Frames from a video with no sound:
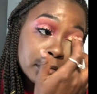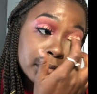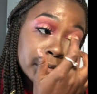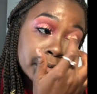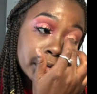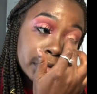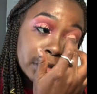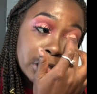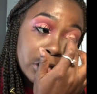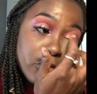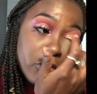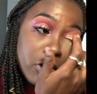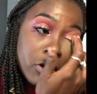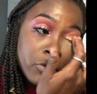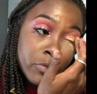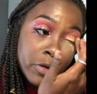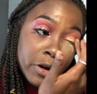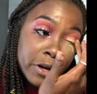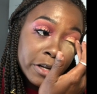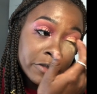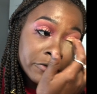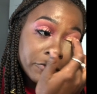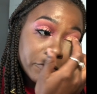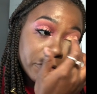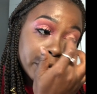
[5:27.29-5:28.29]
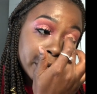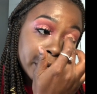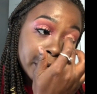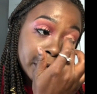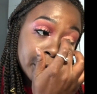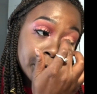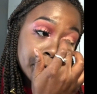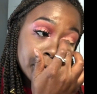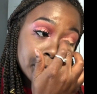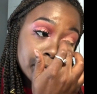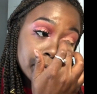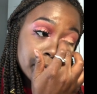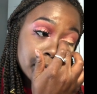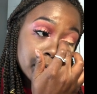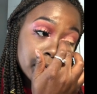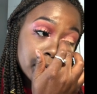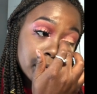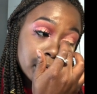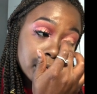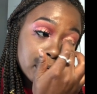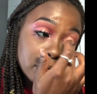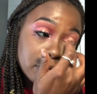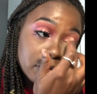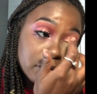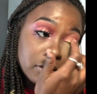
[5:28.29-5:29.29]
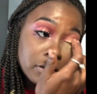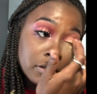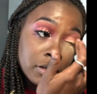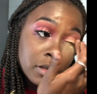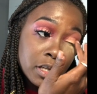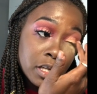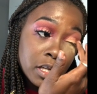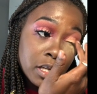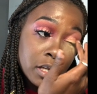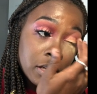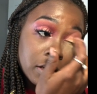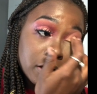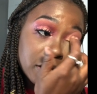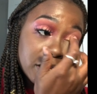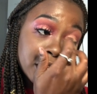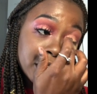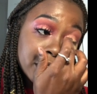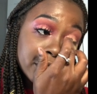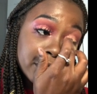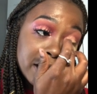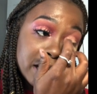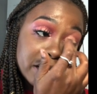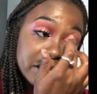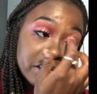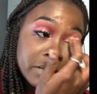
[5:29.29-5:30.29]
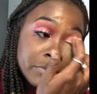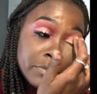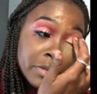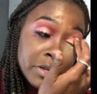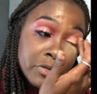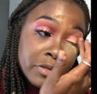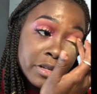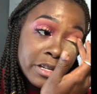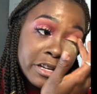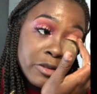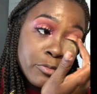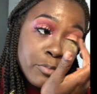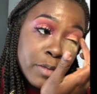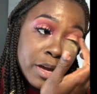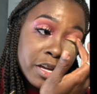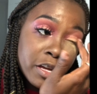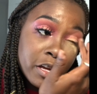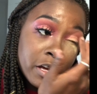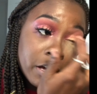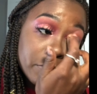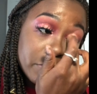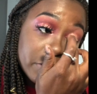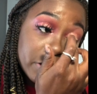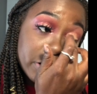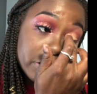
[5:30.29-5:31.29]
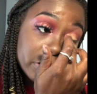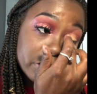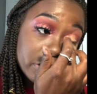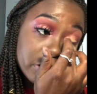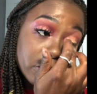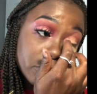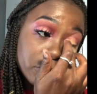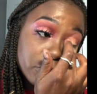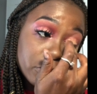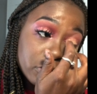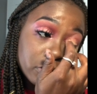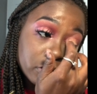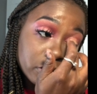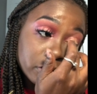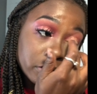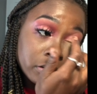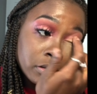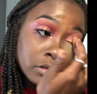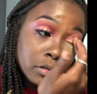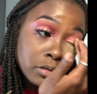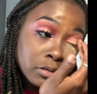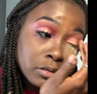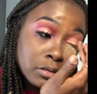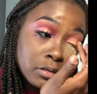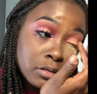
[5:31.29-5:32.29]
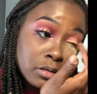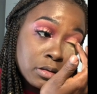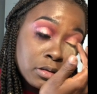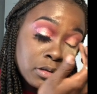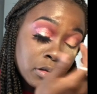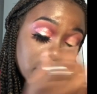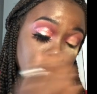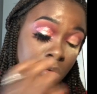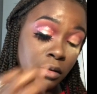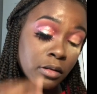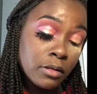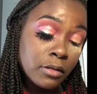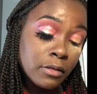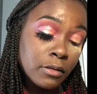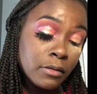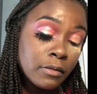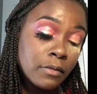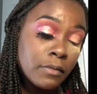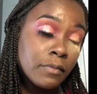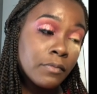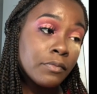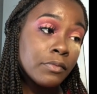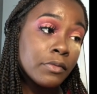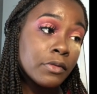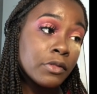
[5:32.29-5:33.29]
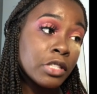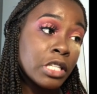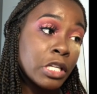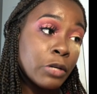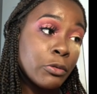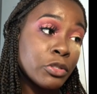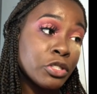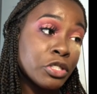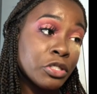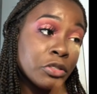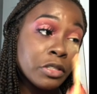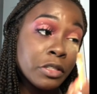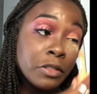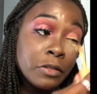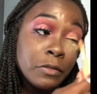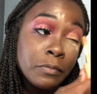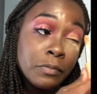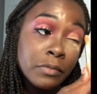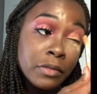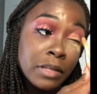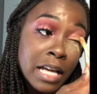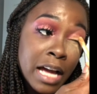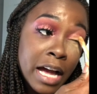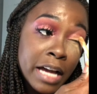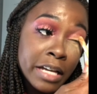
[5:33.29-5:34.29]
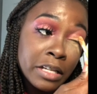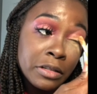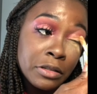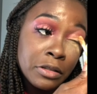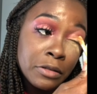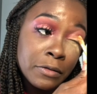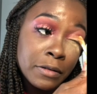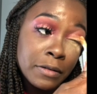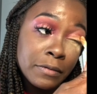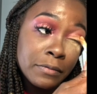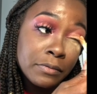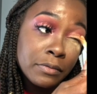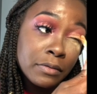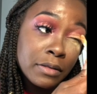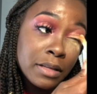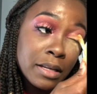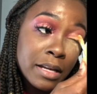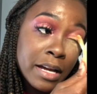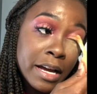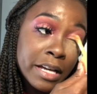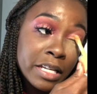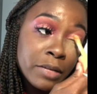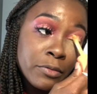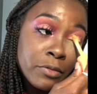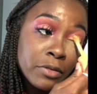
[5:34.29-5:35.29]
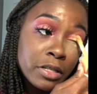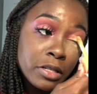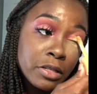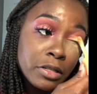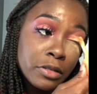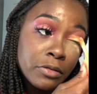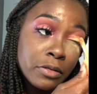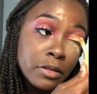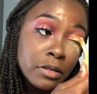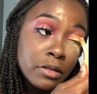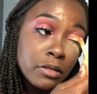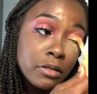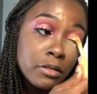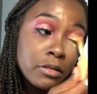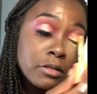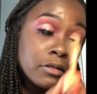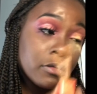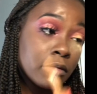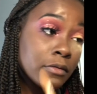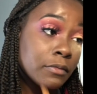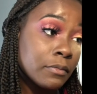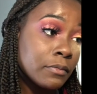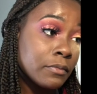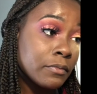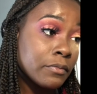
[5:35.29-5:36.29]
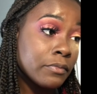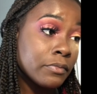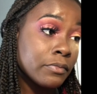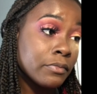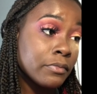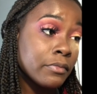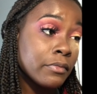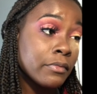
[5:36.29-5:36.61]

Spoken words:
Do what works for you. That's the beauty of makeup. There's no rules. Do what you do, how you do it, how you want to do it.